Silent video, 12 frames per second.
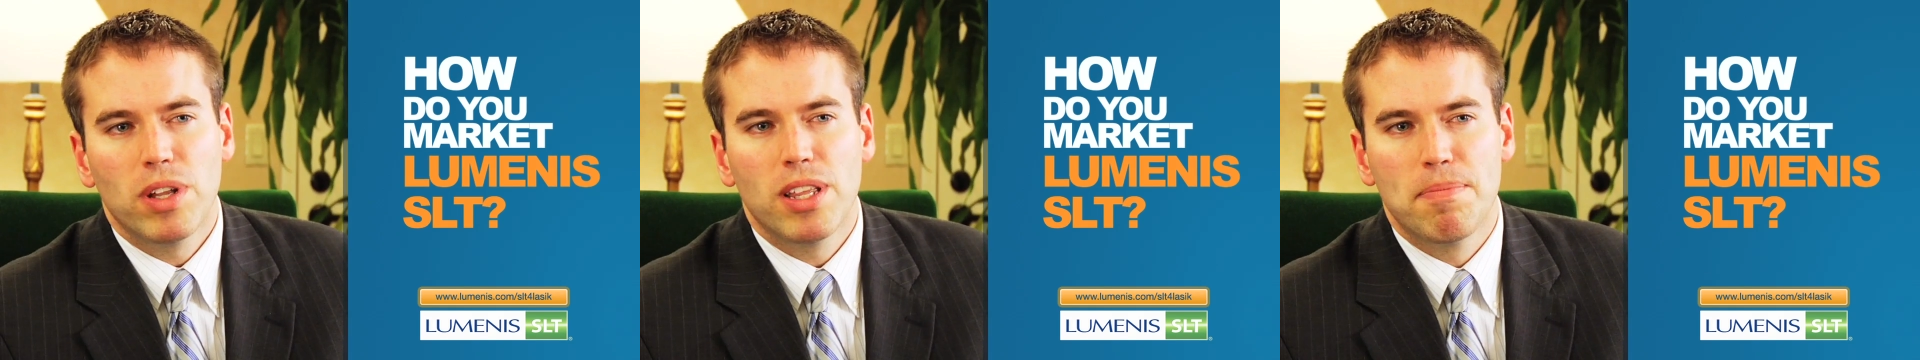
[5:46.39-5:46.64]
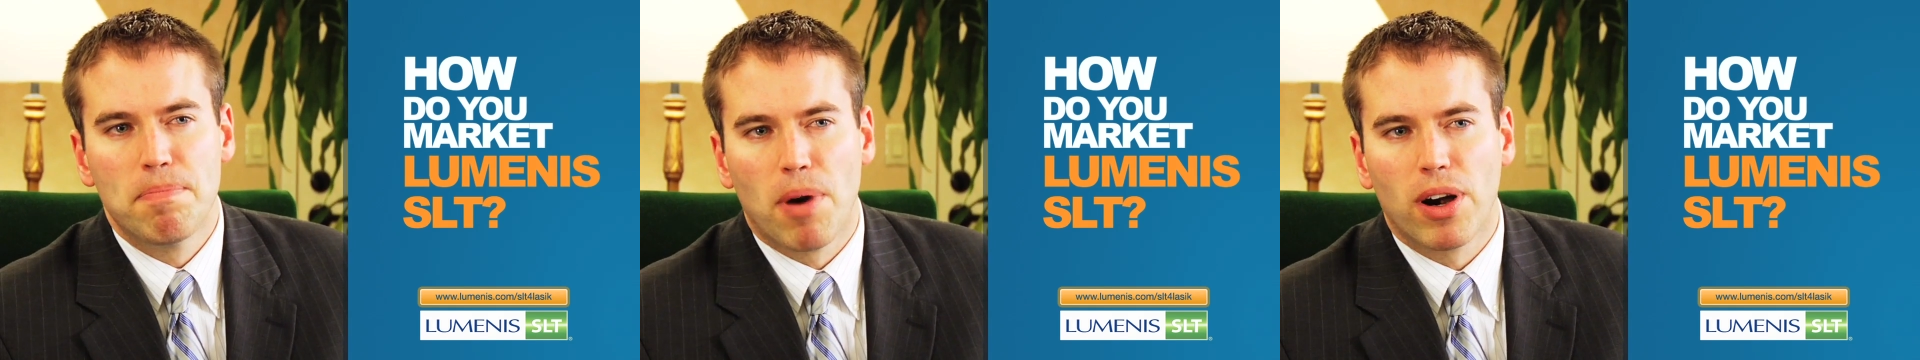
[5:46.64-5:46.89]

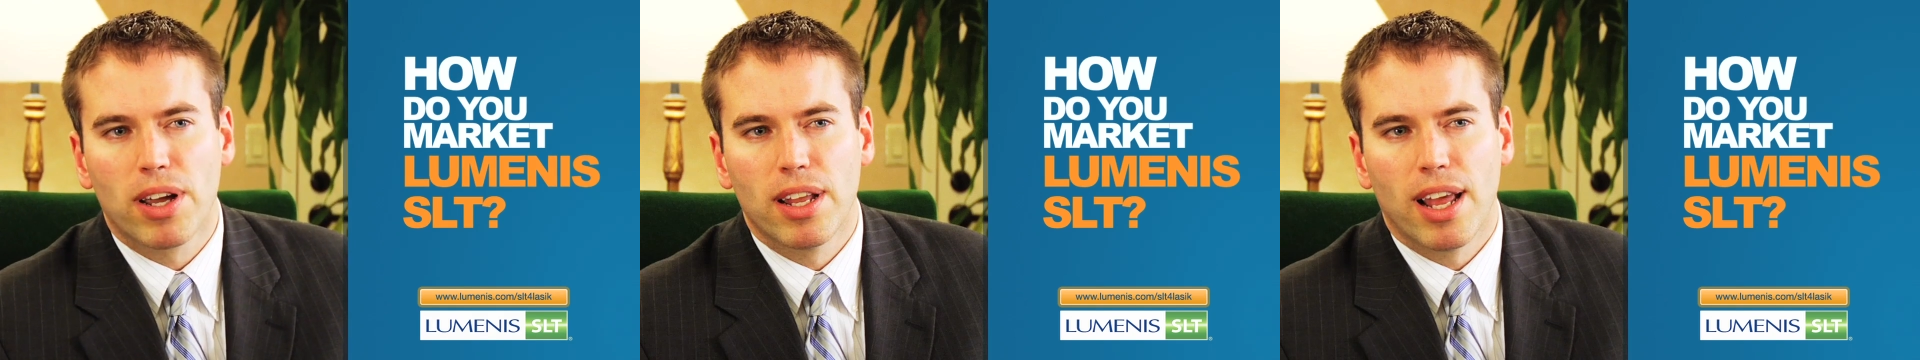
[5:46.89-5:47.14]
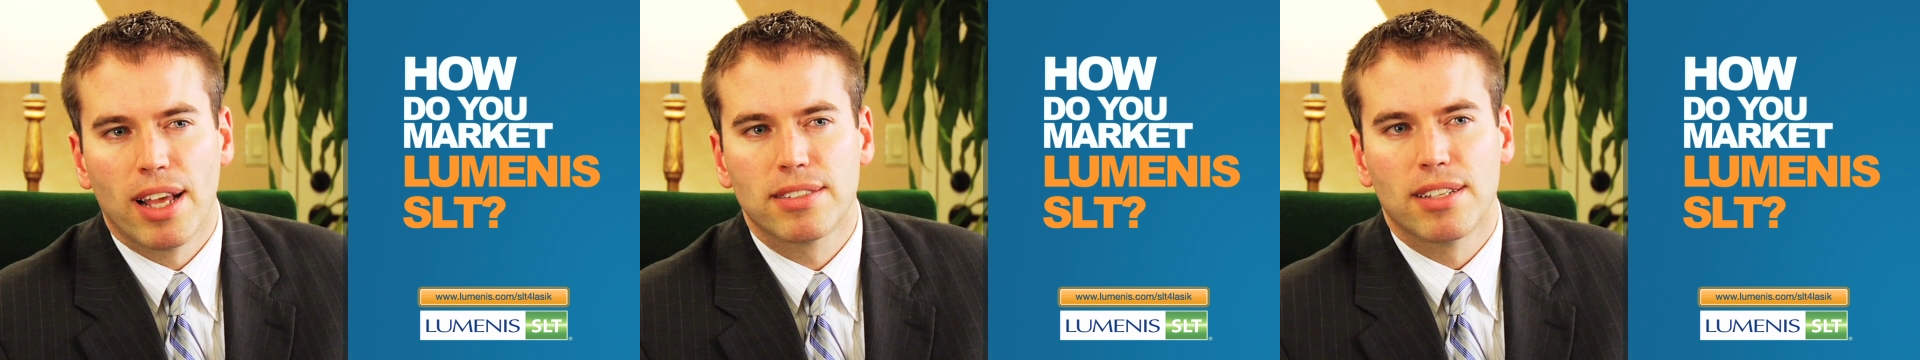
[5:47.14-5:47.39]
really
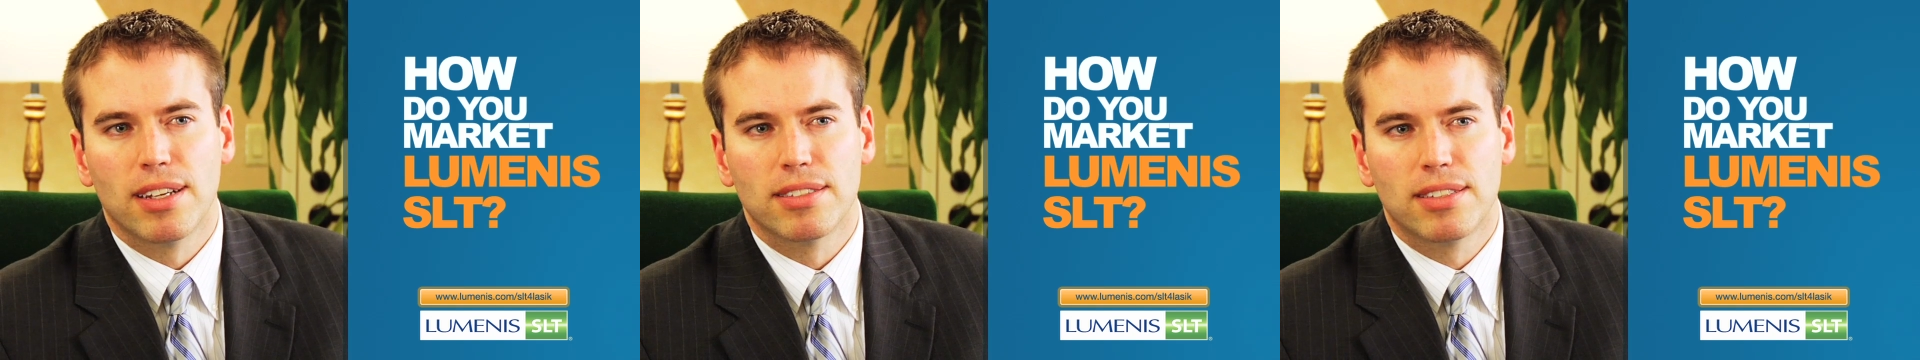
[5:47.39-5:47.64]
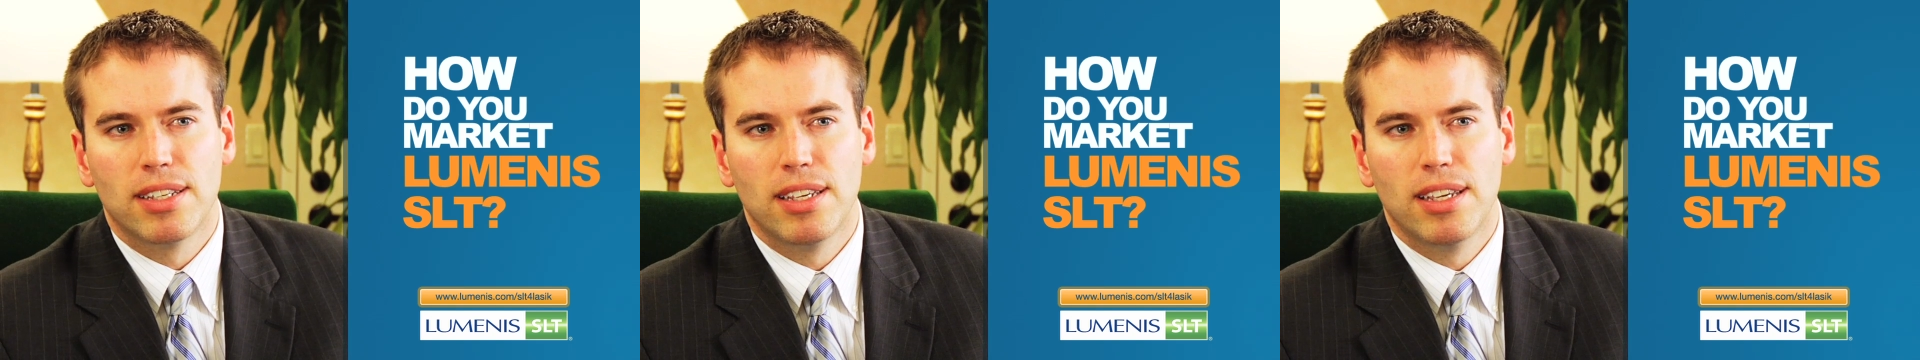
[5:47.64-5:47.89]
market
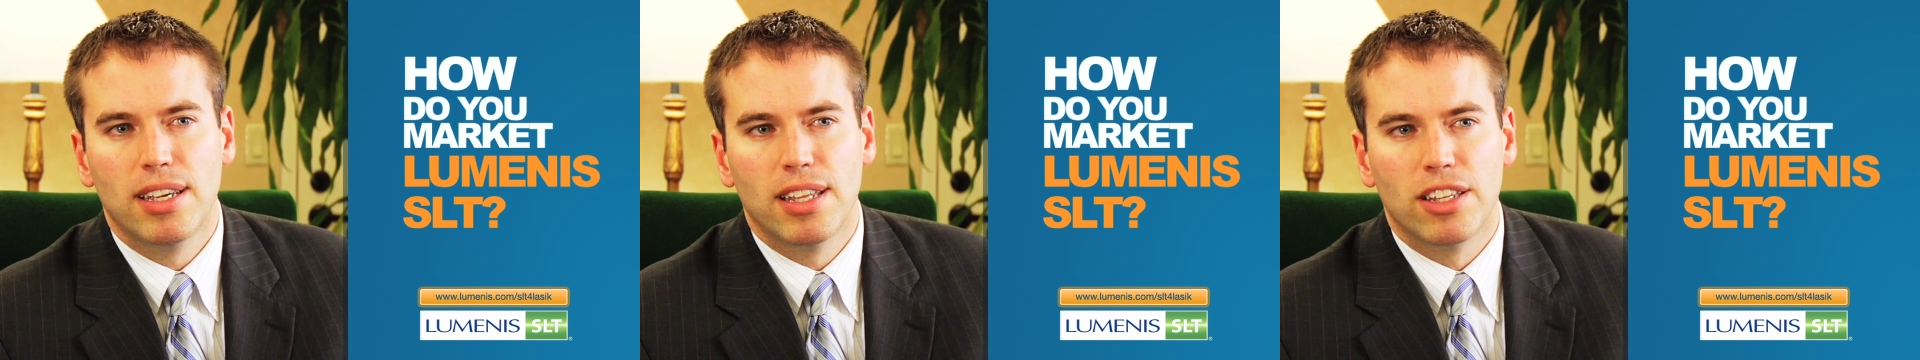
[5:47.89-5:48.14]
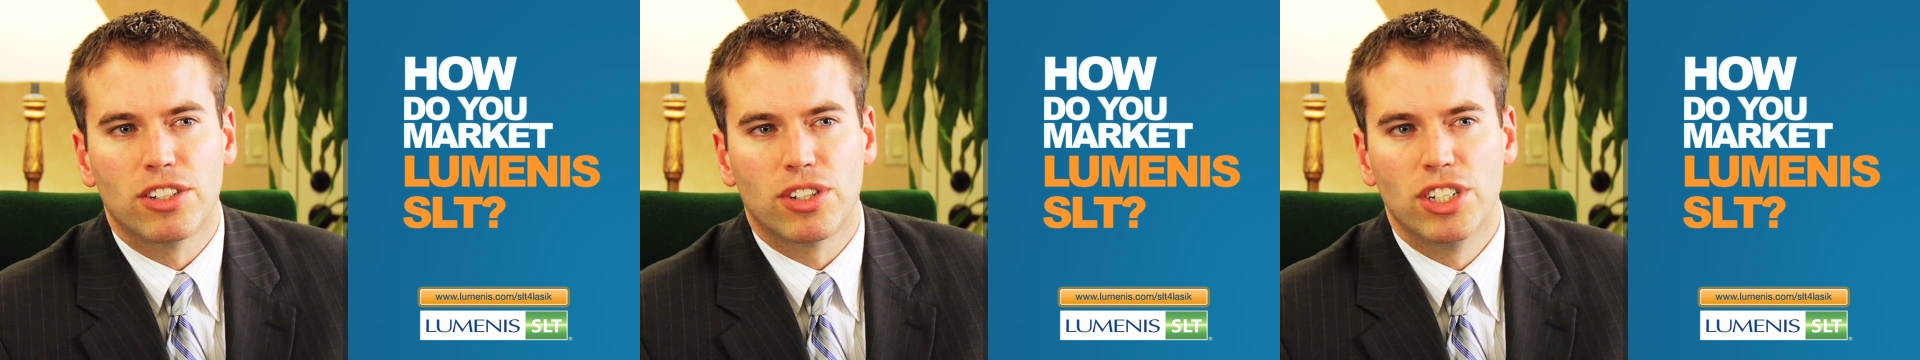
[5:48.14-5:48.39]
SLT
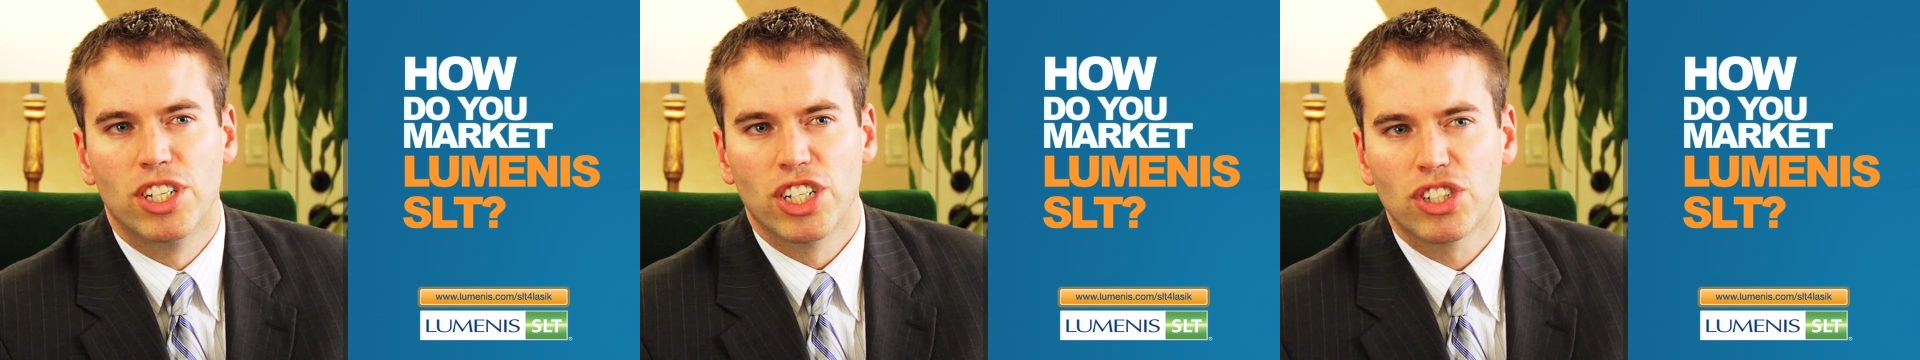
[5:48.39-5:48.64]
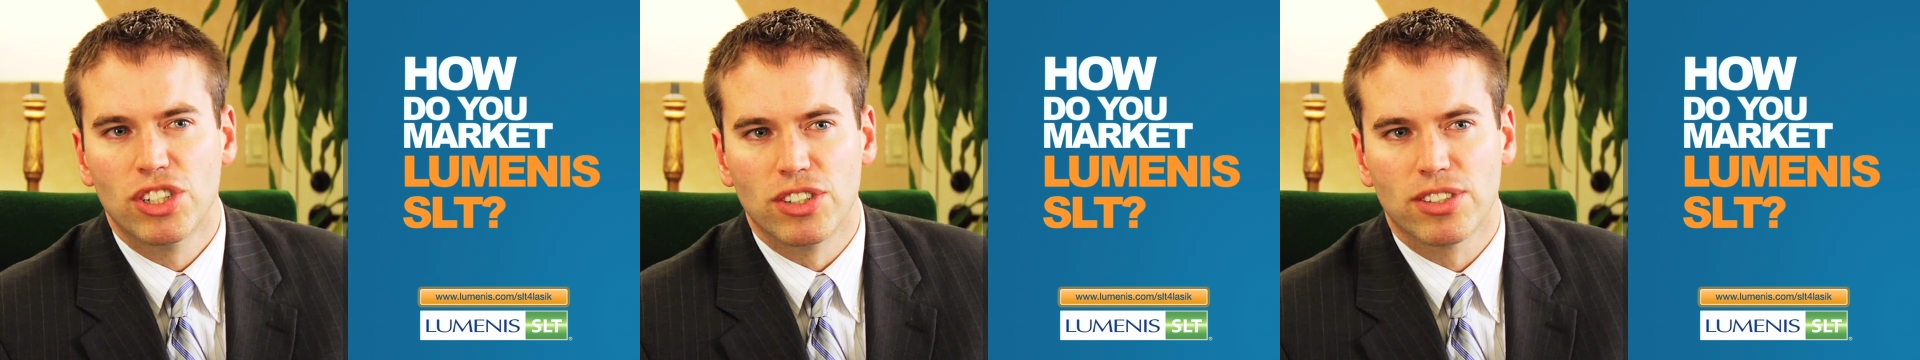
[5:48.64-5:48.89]
in the
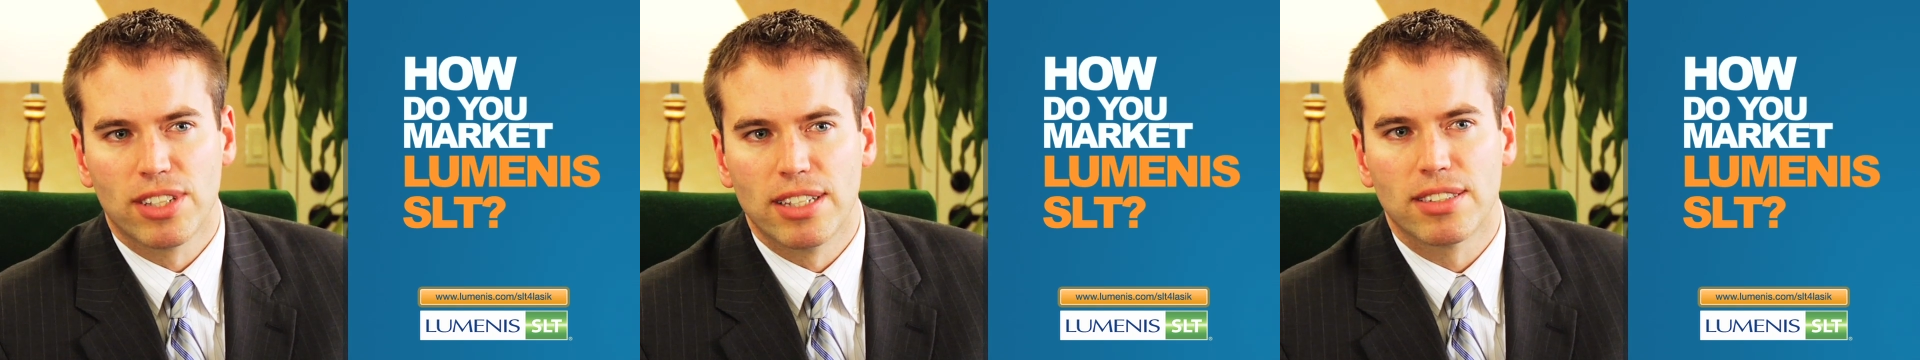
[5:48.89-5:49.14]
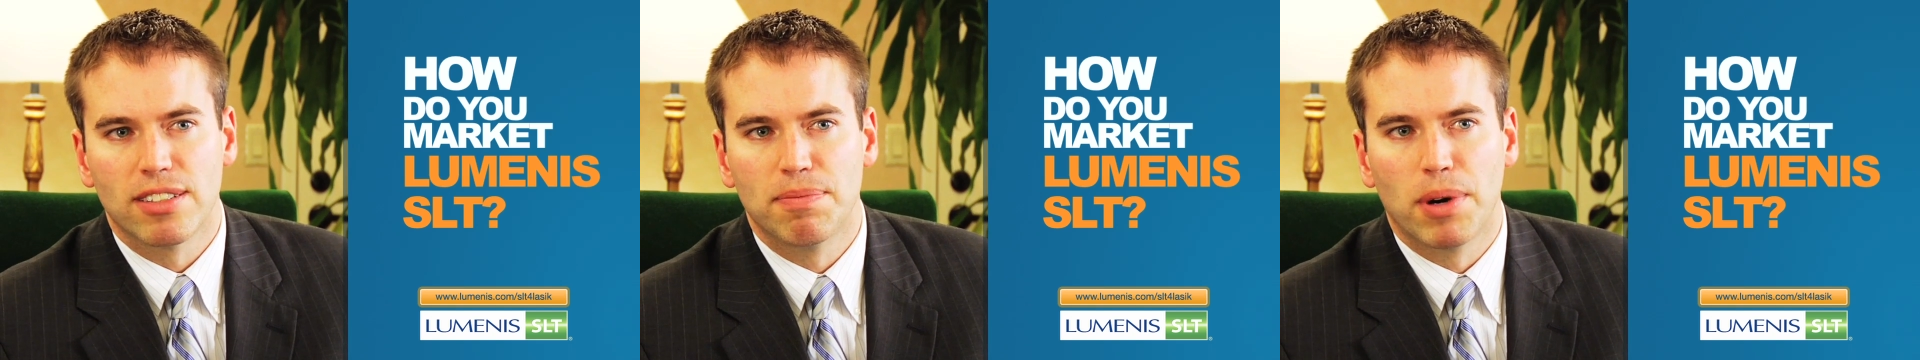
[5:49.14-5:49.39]
traditional
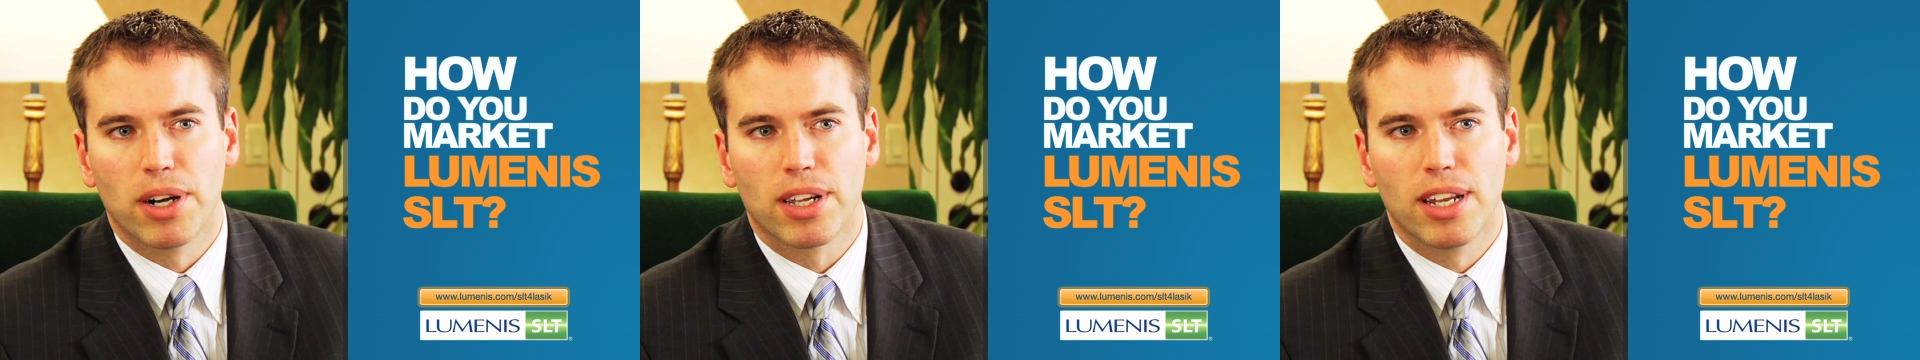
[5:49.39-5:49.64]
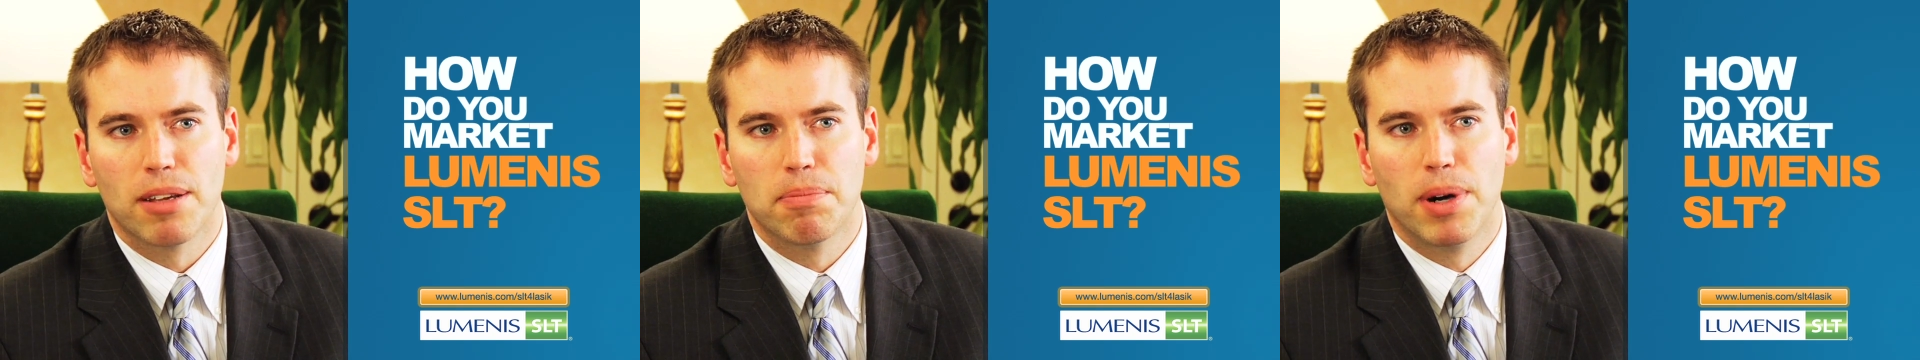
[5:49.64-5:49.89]
sense of
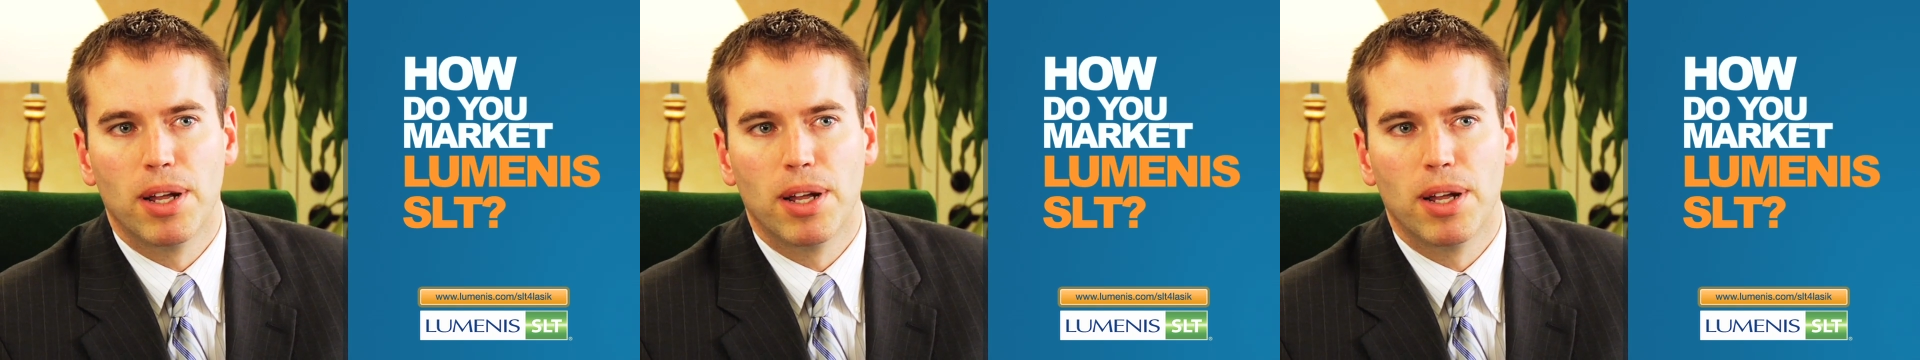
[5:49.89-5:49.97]
marketing,